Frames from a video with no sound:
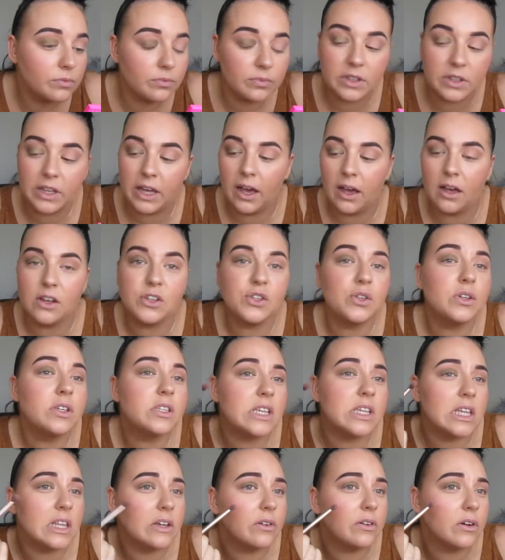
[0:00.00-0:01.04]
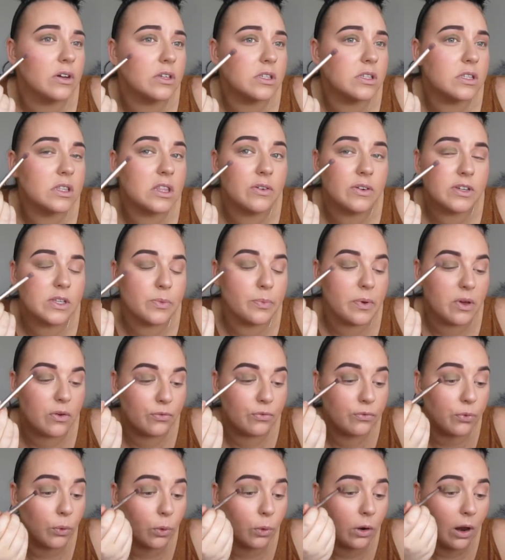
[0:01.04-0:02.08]
Yeah, as you can see there is a bit of
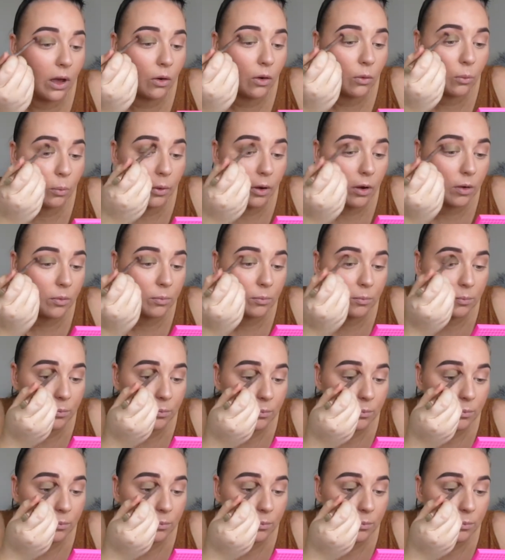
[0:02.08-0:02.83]
fallout, but